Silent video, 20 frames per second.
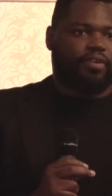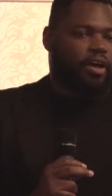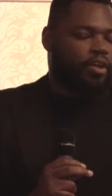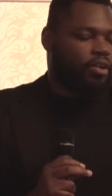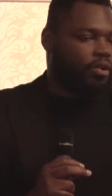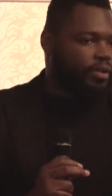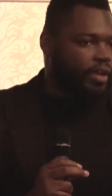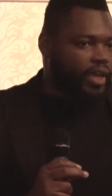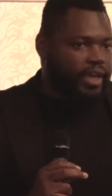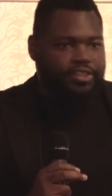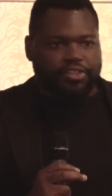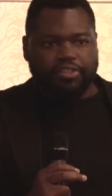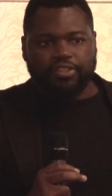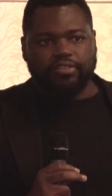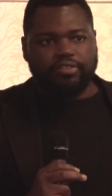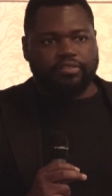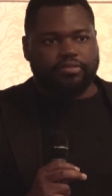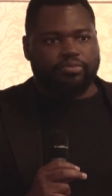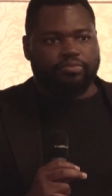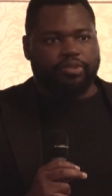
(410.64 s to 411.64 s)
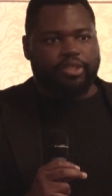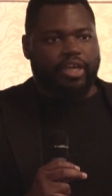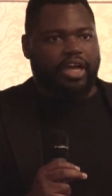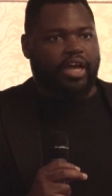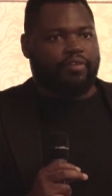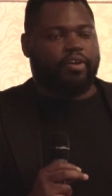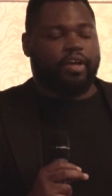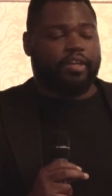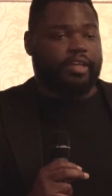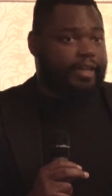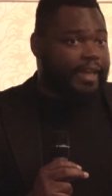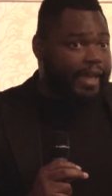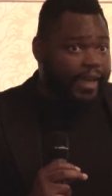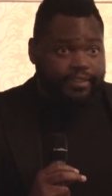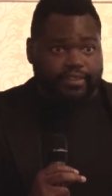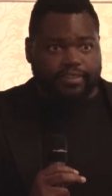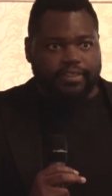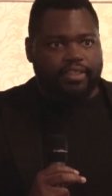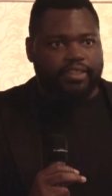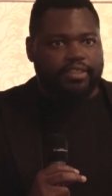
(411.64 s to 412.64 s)
our location, we have our lead
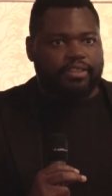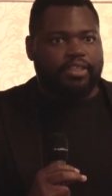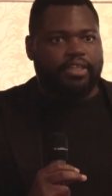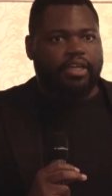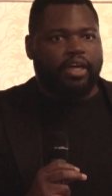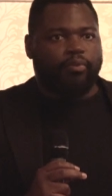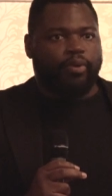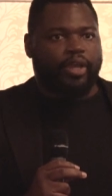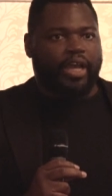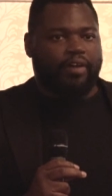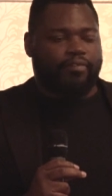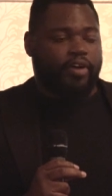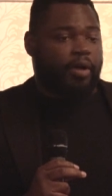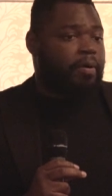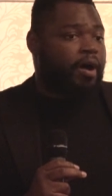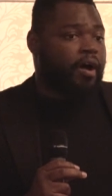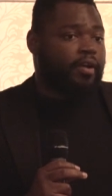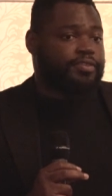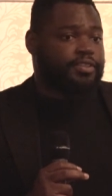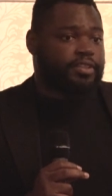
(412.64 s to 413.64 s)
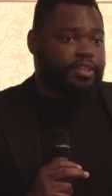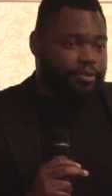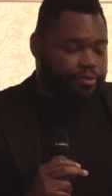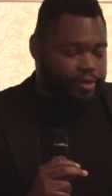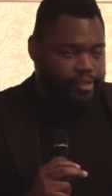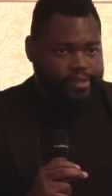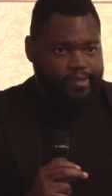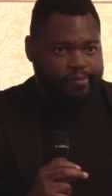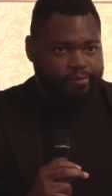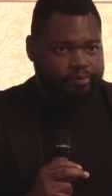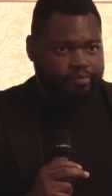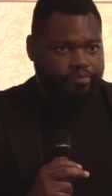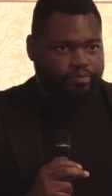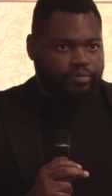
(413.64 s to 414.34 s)
actor, we have our partners in Korea.